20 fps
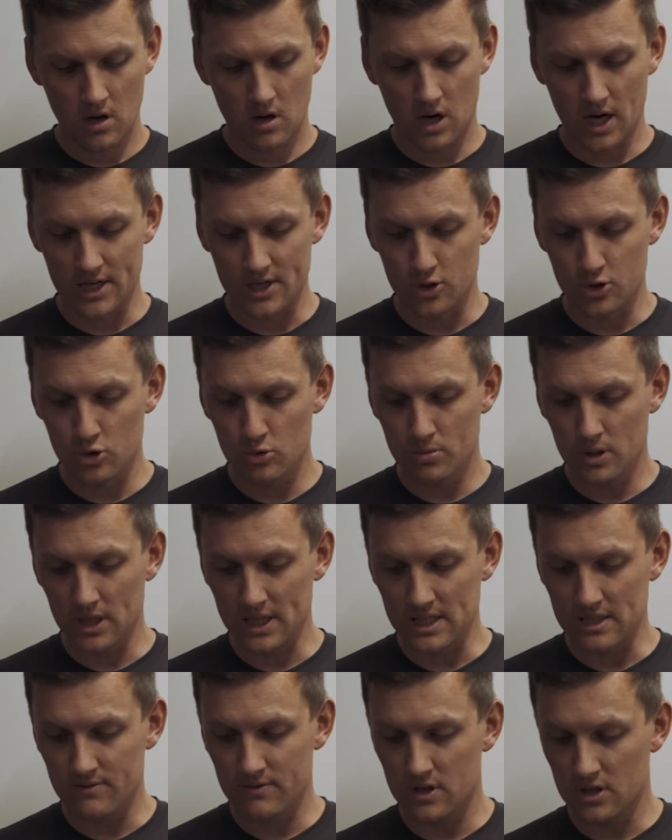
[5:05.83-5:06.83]
I do
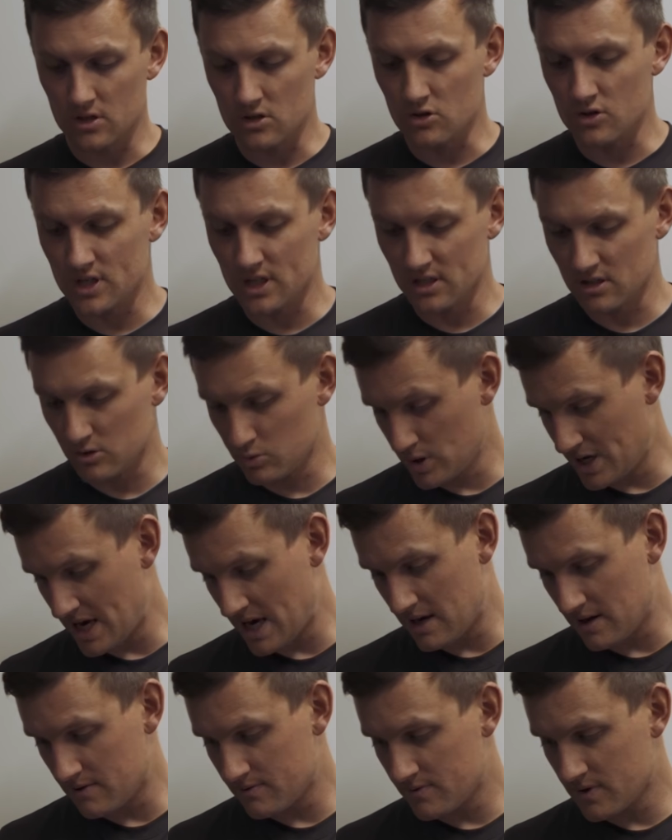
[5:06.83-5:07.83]
believe in New Zealand we
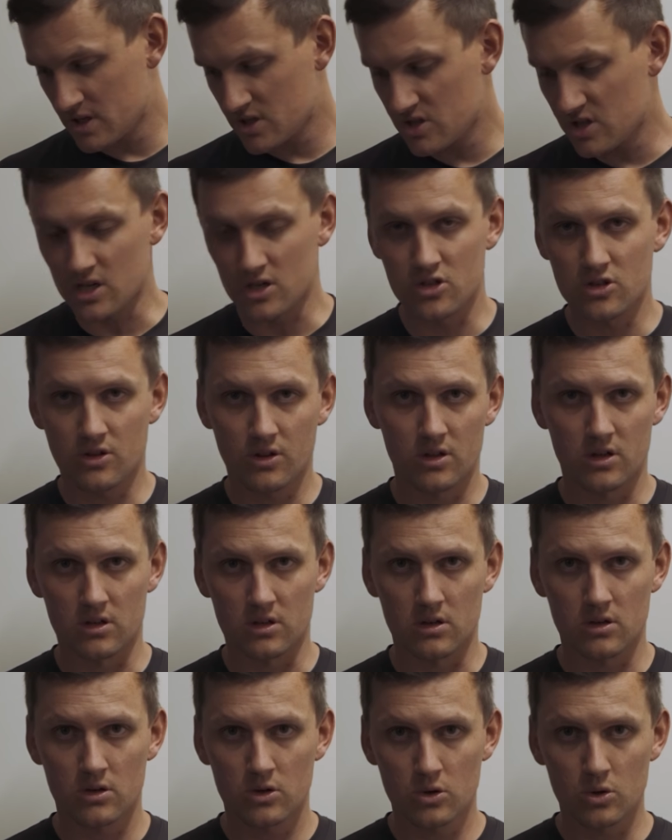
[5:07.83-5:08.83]
have such a
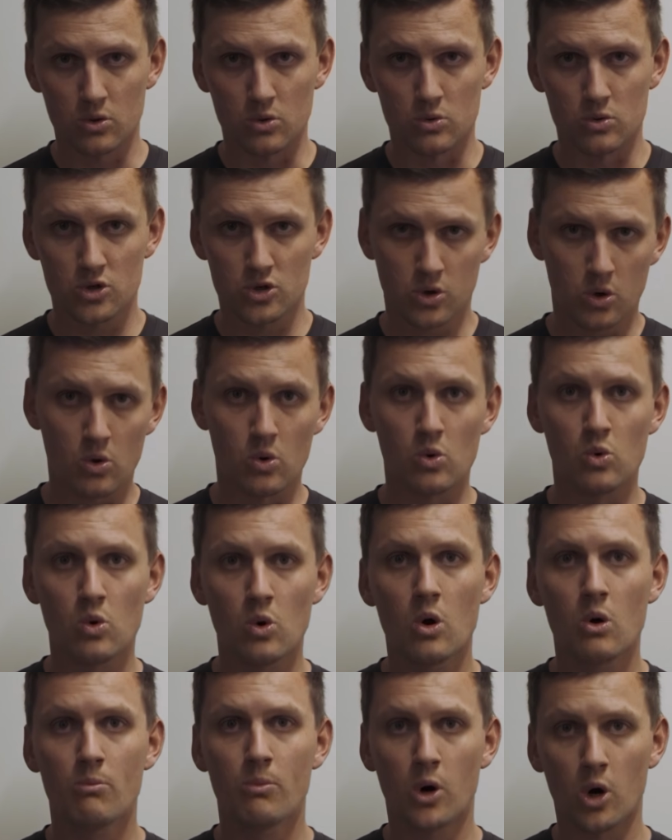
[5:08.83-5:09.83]
thing called
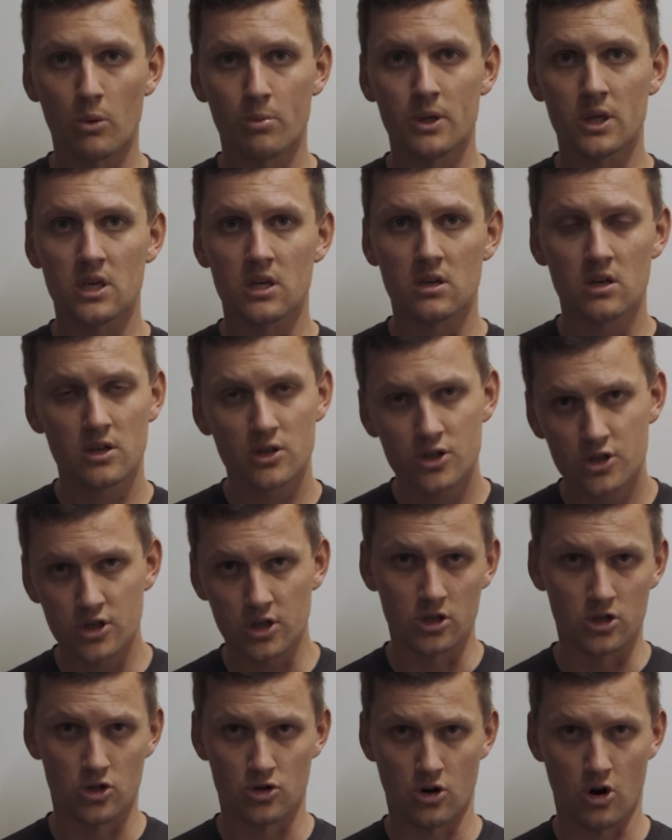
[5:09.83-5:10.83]
tall poppy
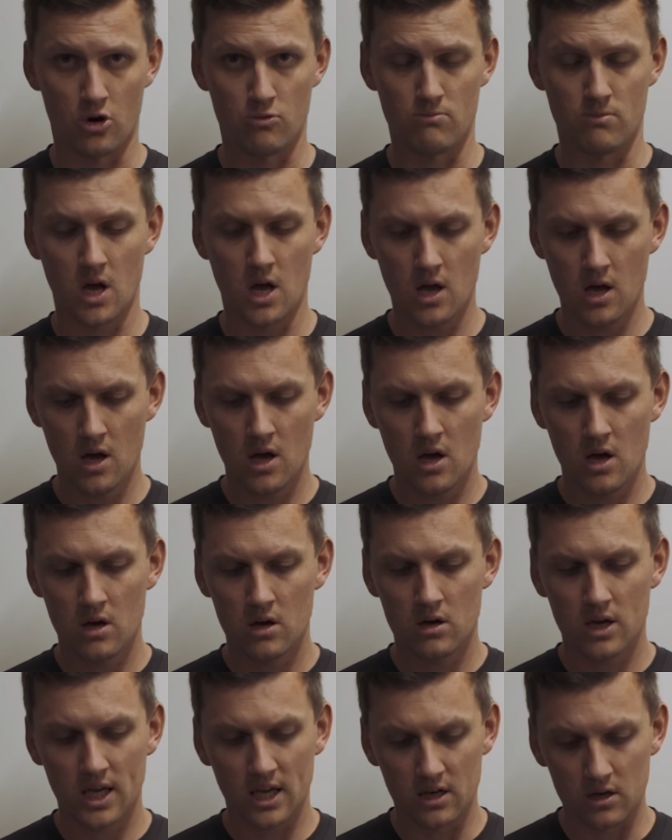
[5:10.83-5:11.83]
syndrome.
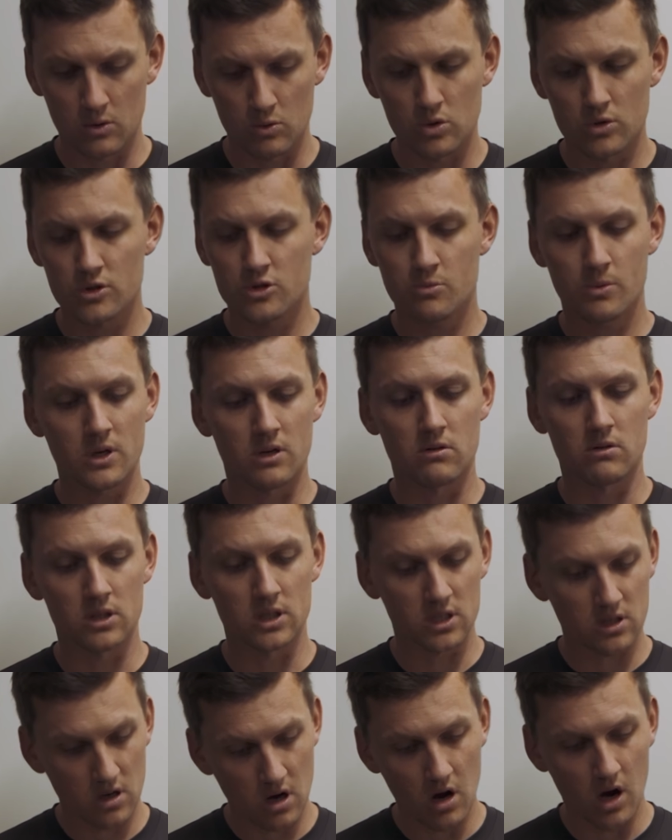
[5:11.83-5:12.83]
And I want to speak
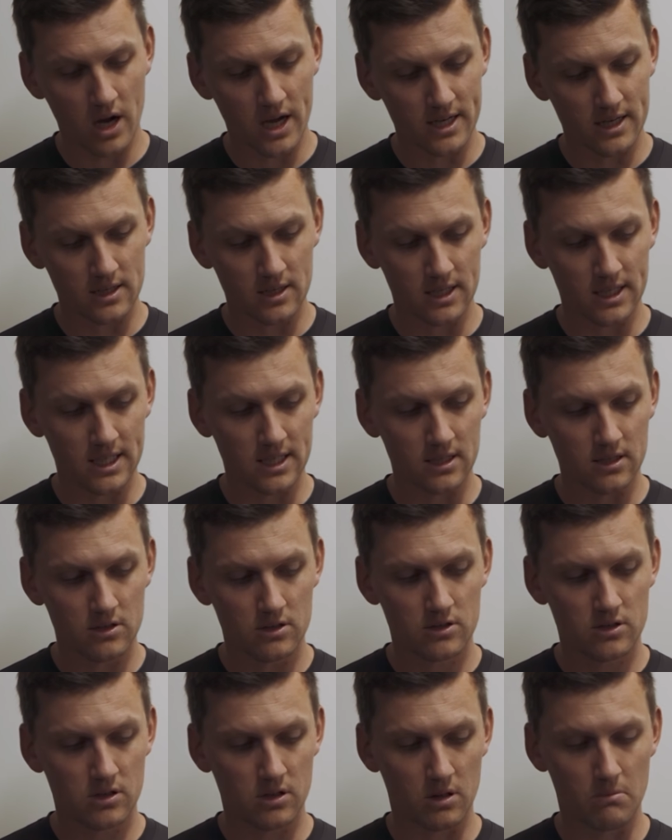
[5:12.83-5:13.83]
really kindly
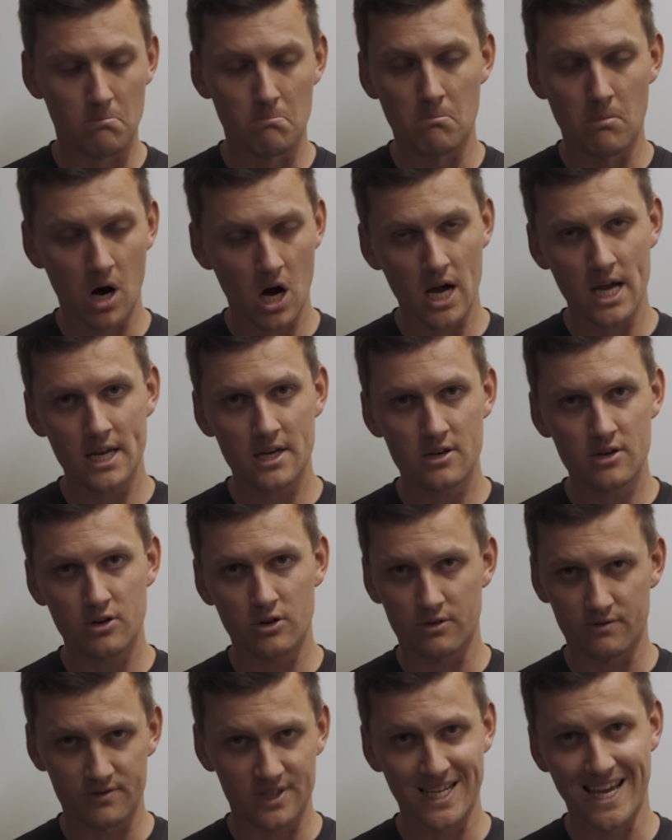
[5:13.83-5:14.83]
to the mind
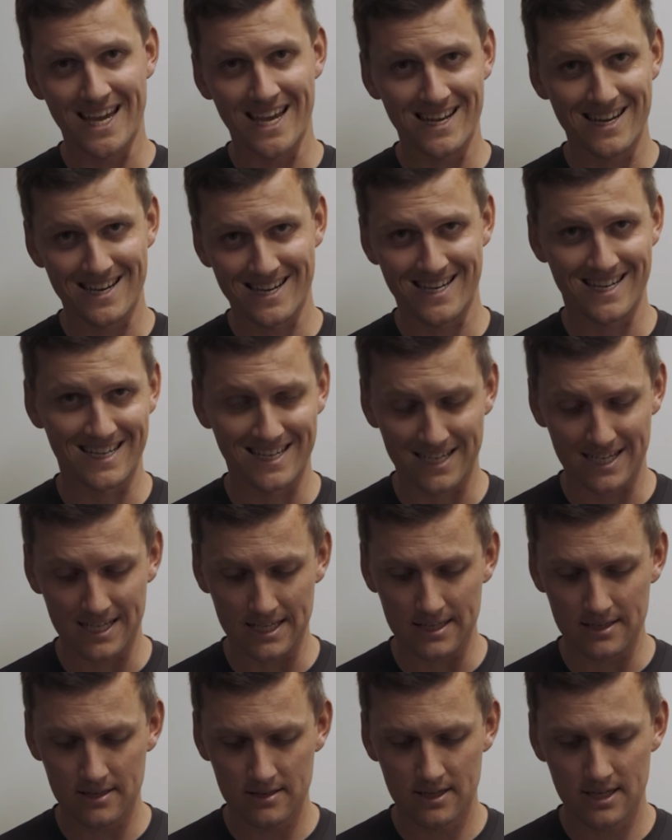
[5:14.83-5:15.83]
of Dan
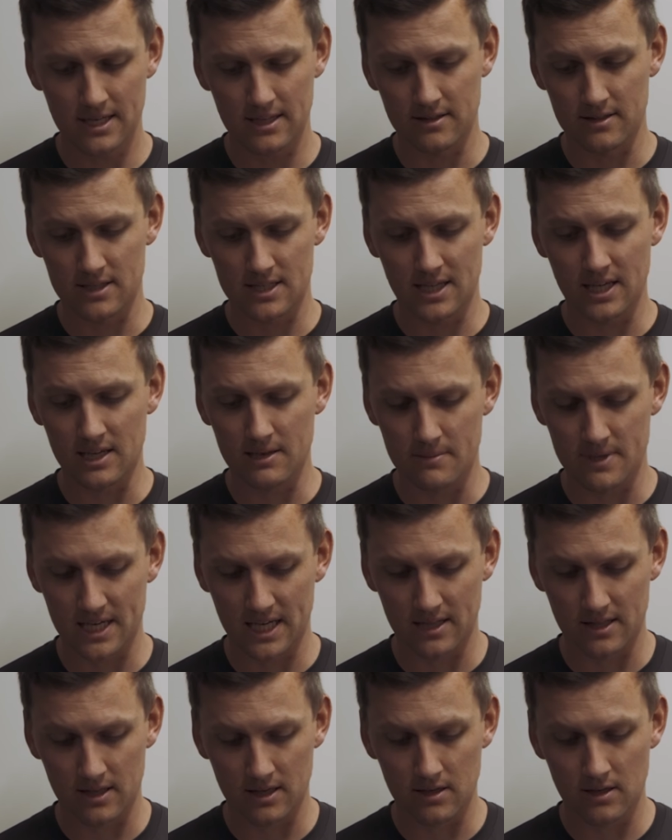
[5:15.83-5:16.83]
Hardy and the team
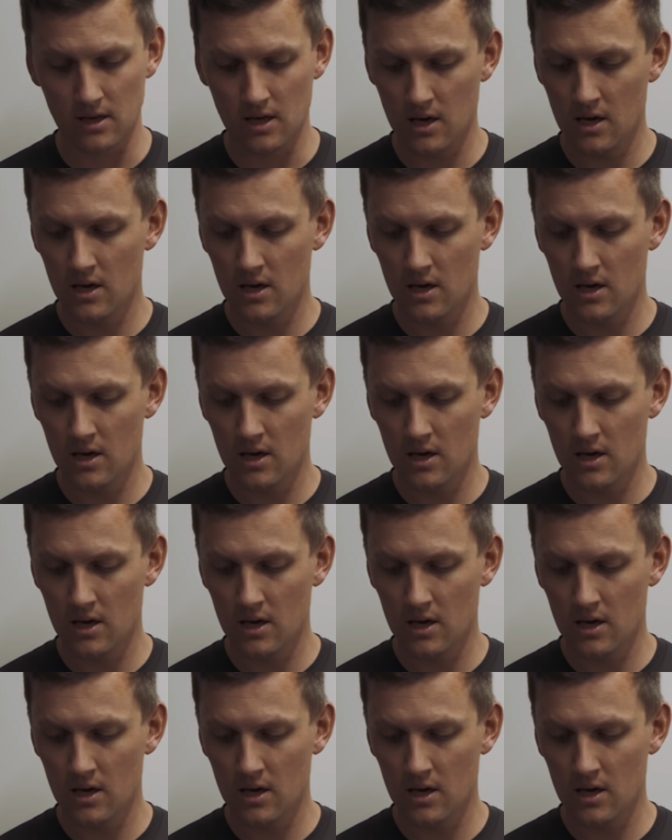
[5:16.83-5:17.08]
down there.